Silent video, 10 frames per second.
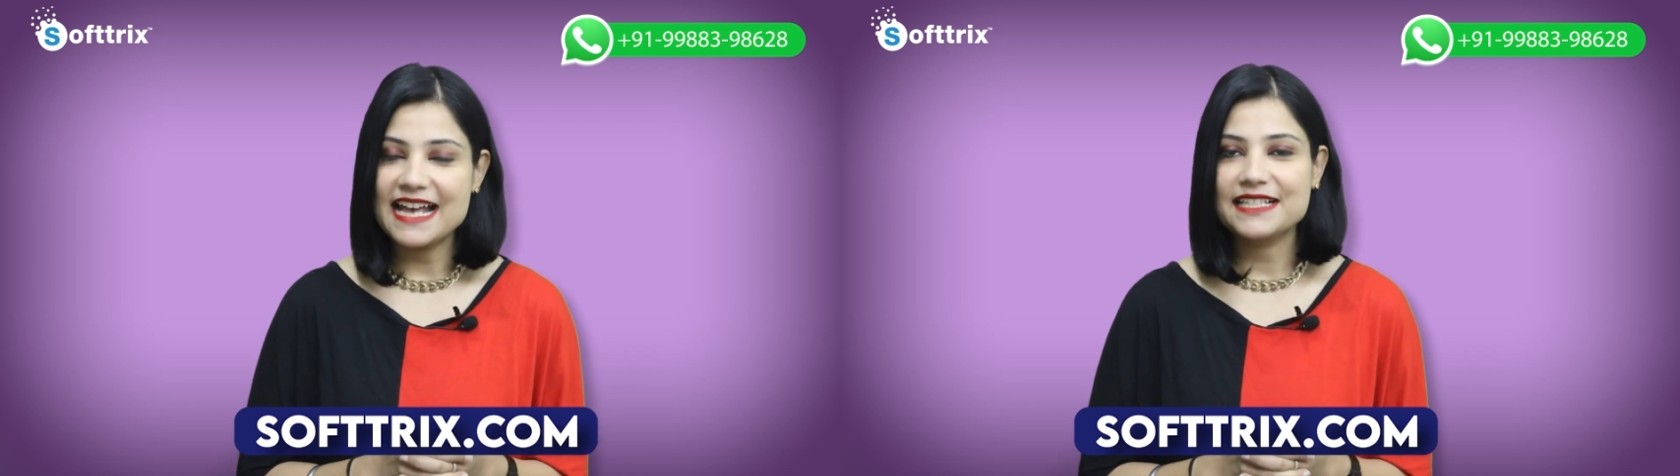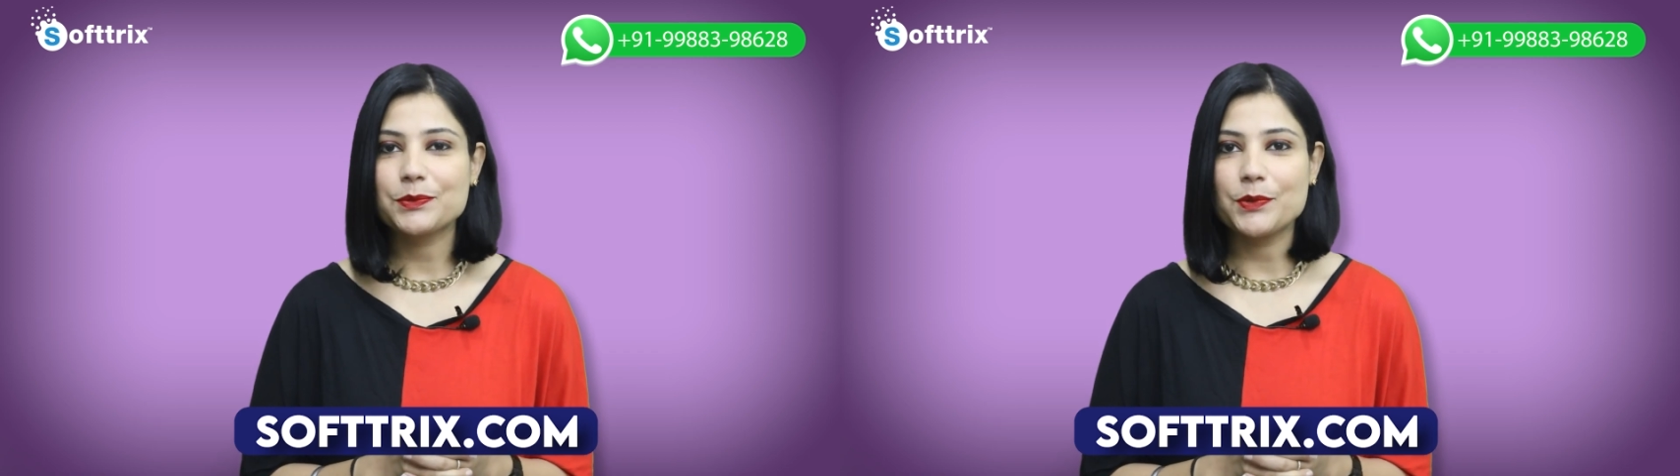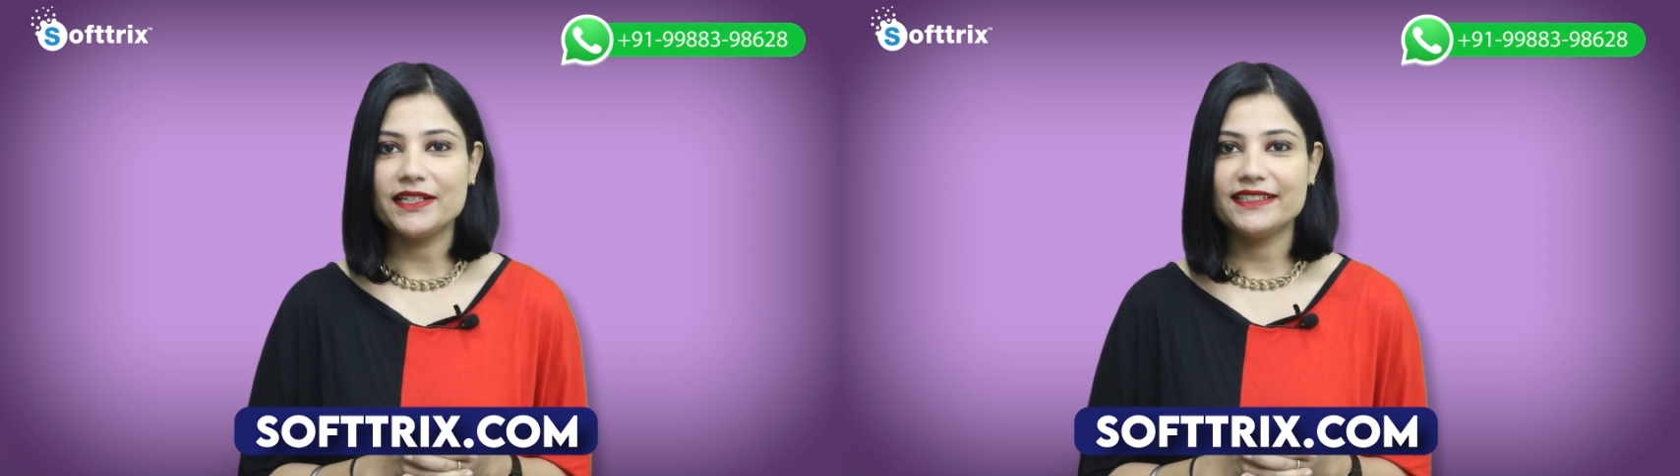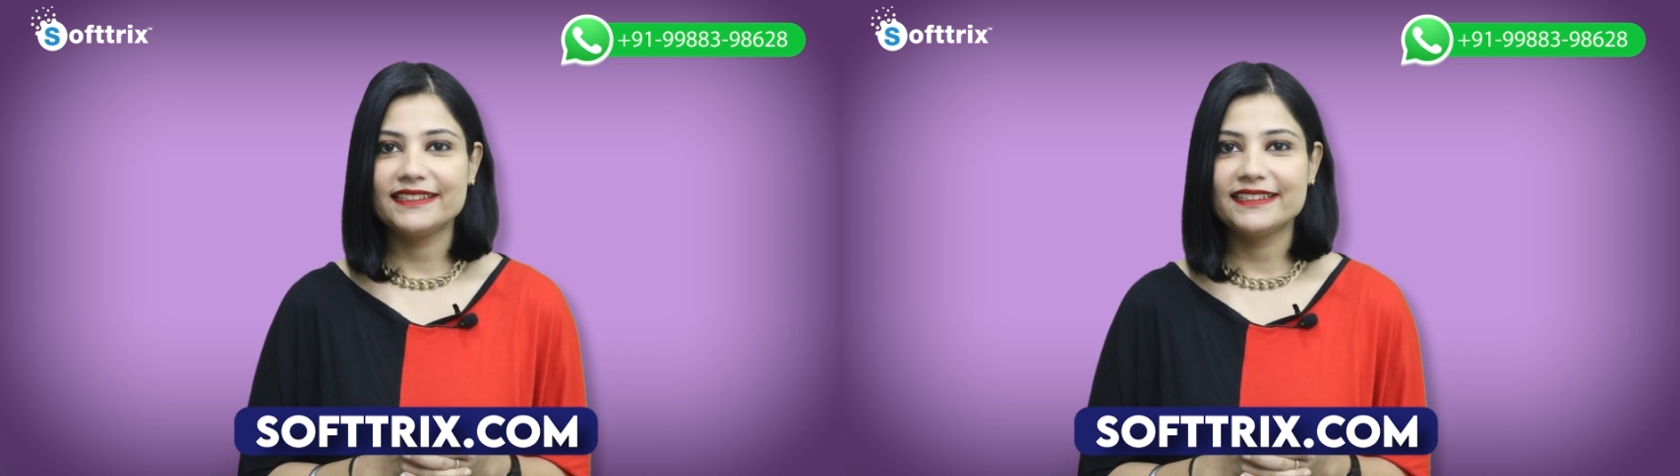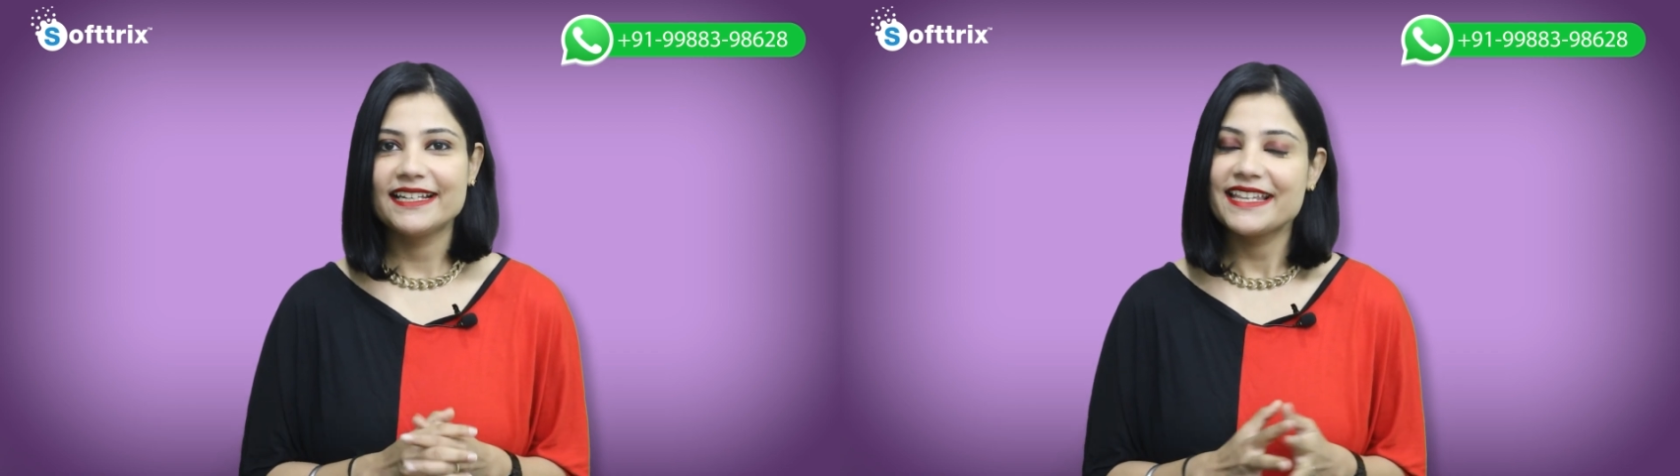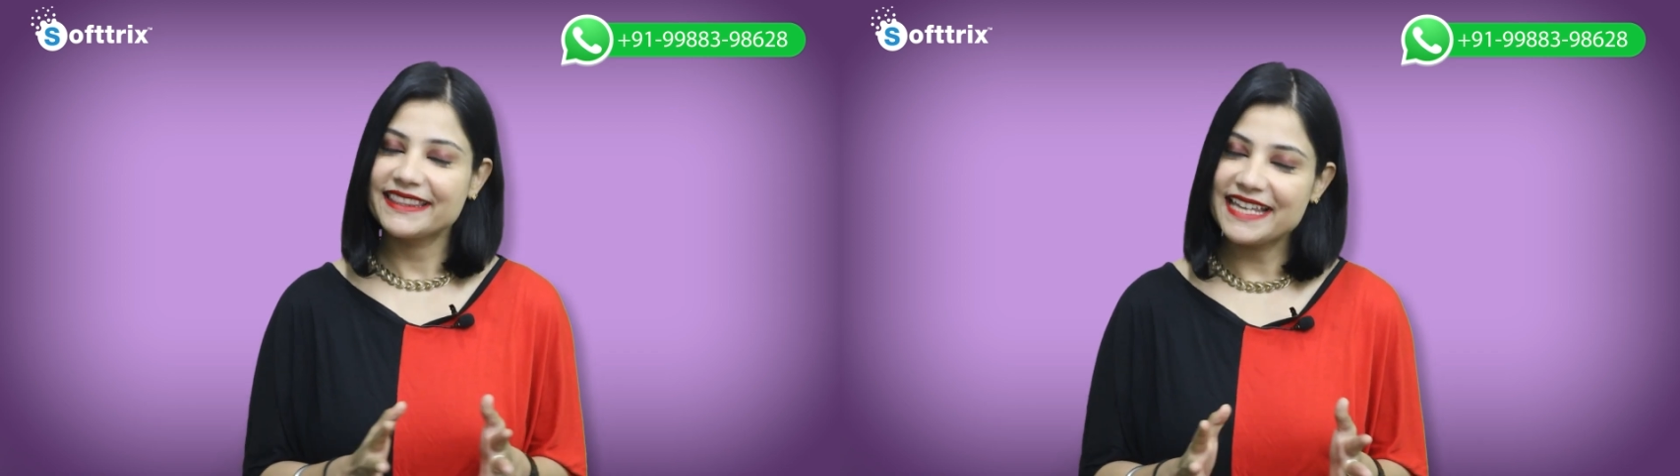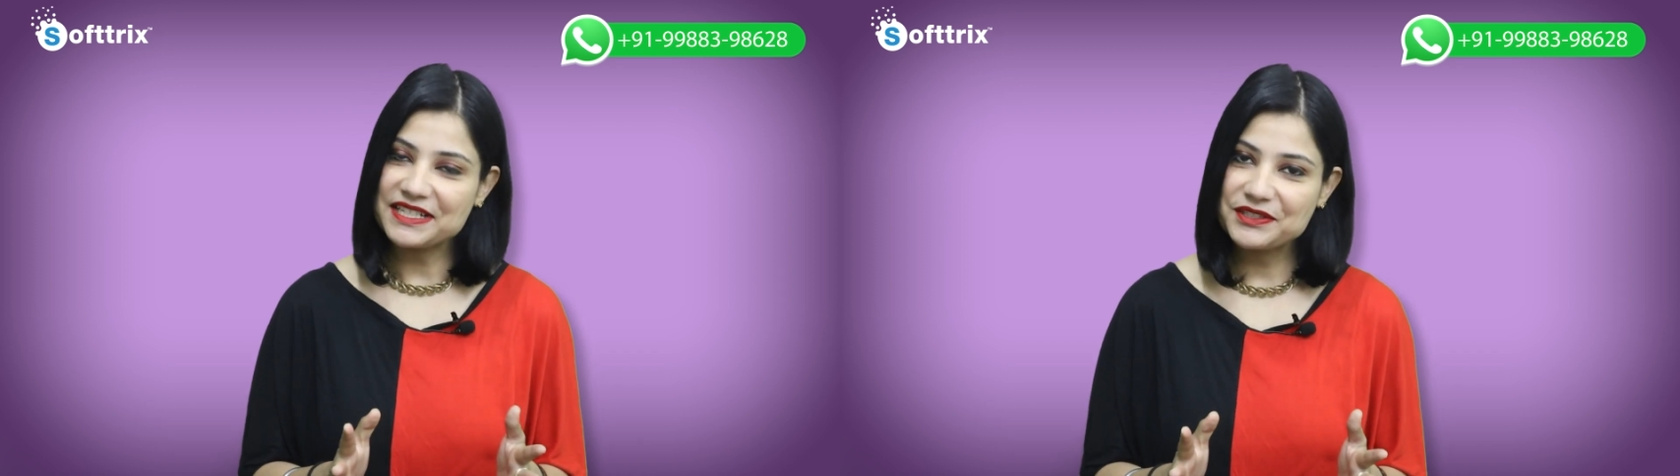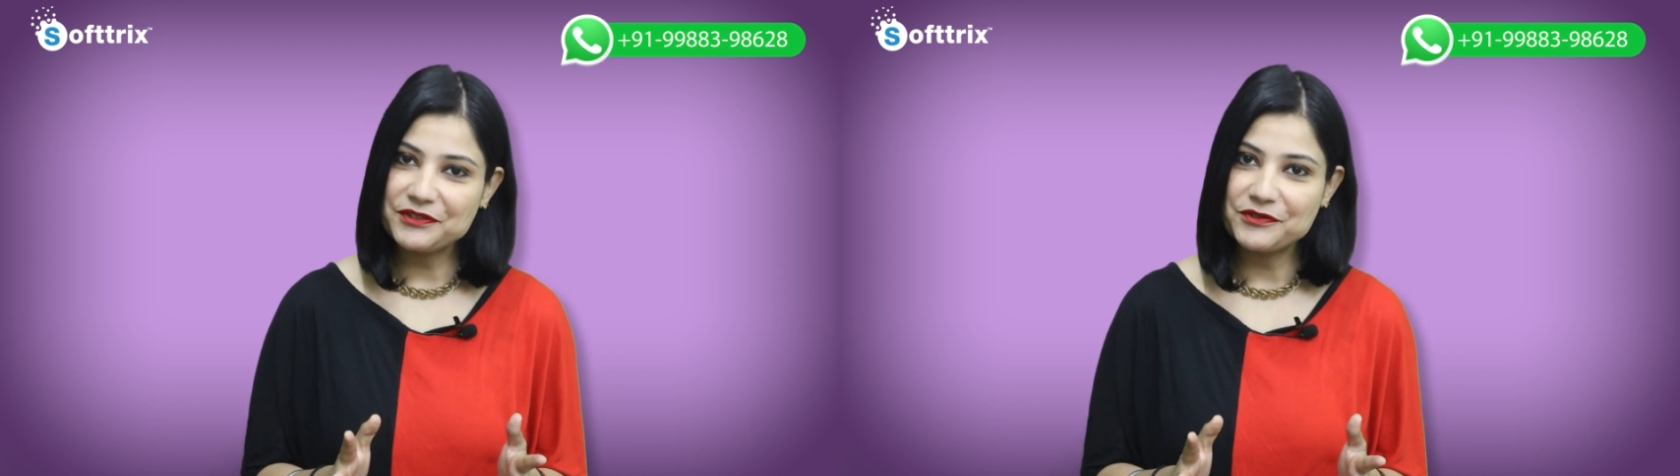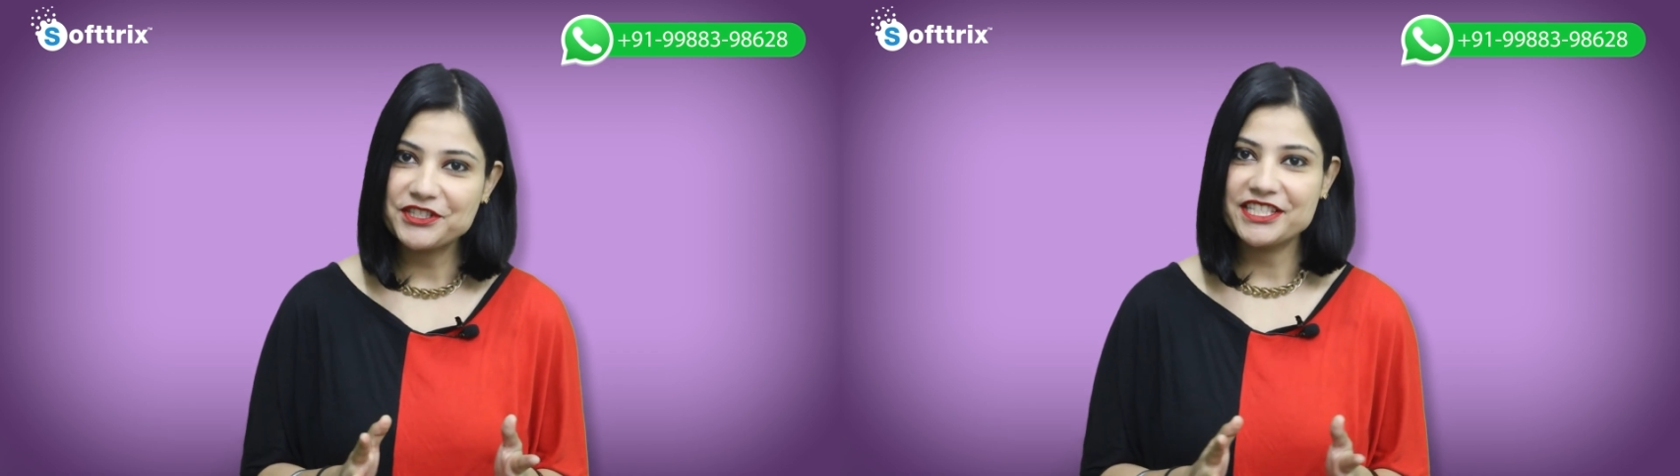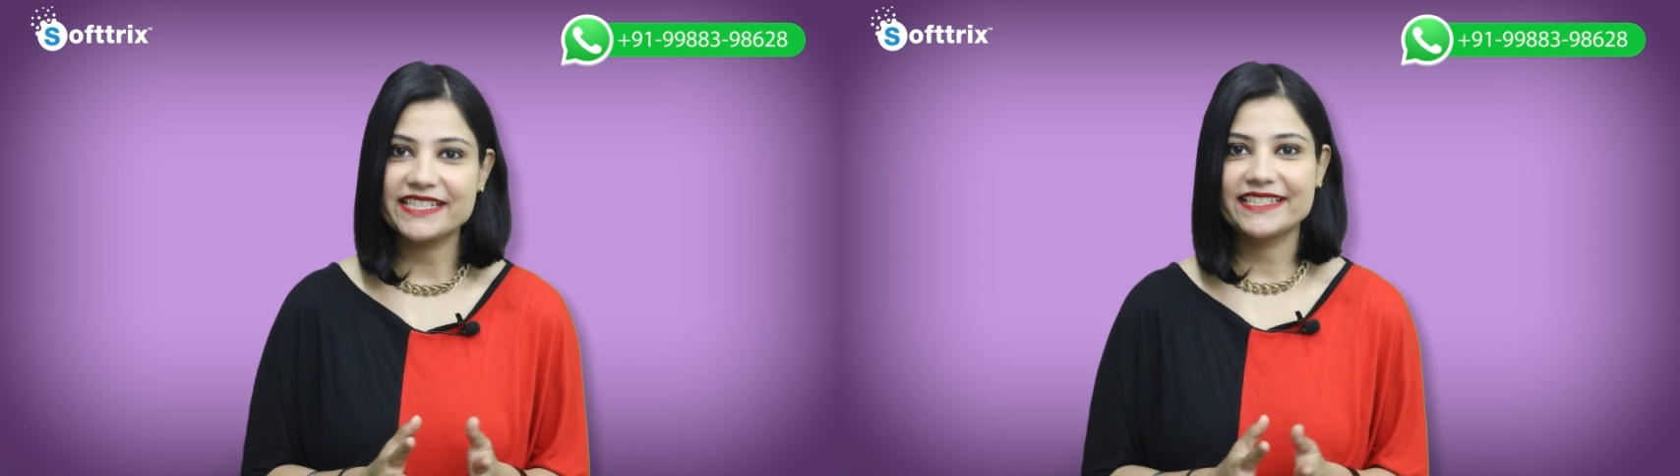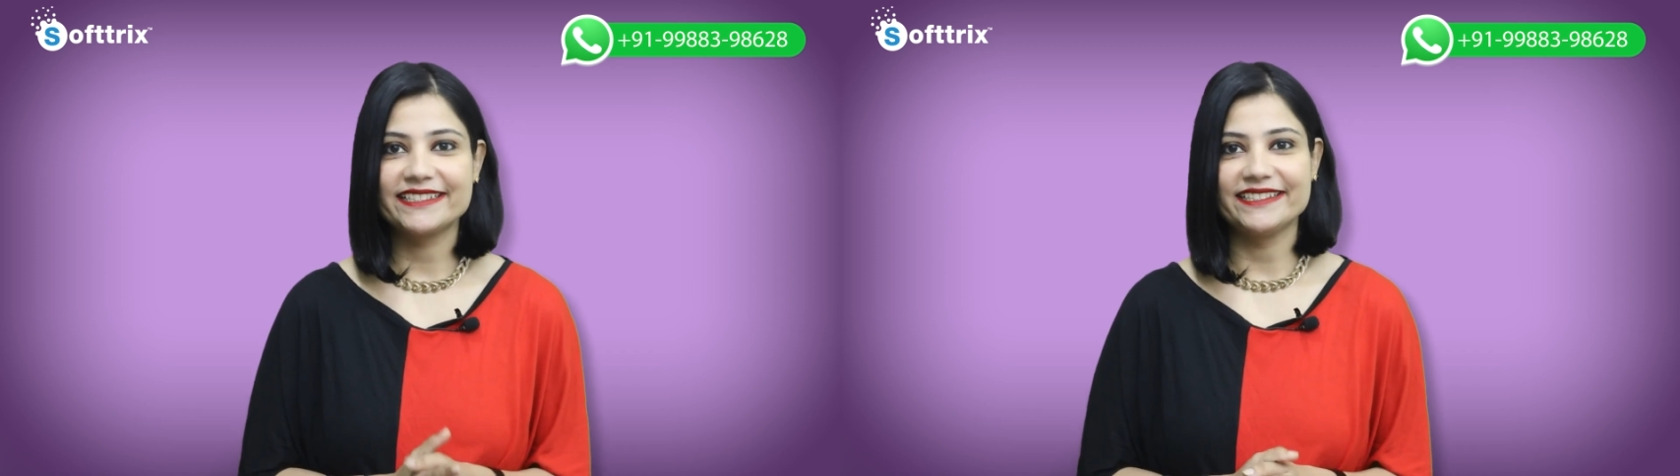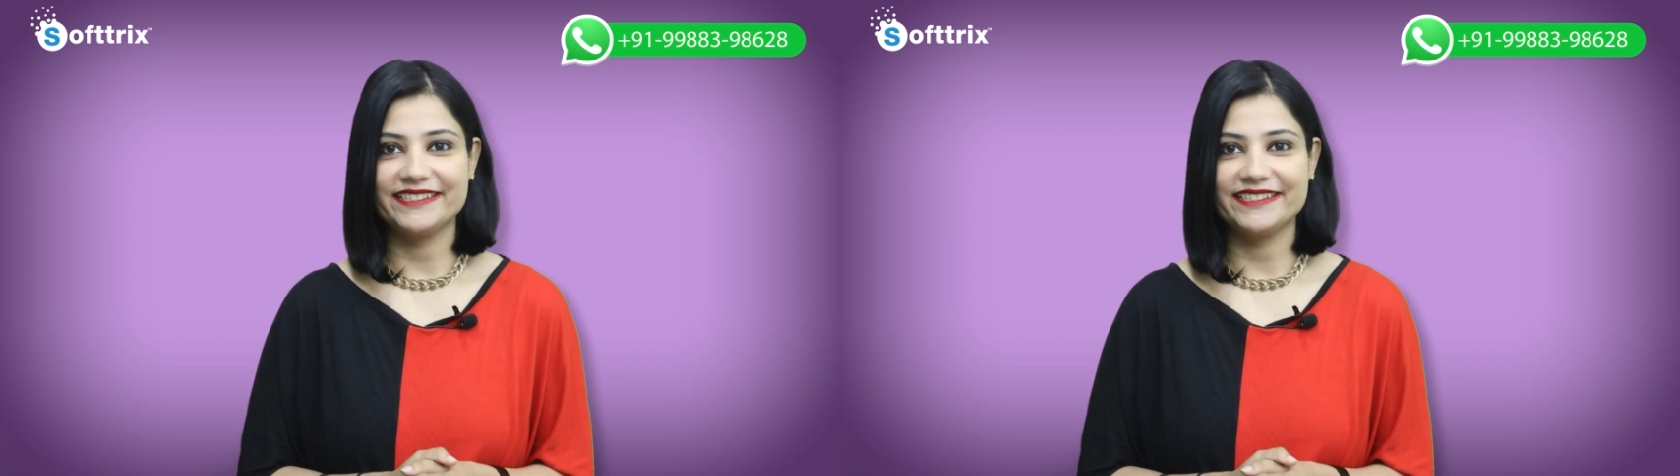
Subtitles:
as well. Thanks for watching.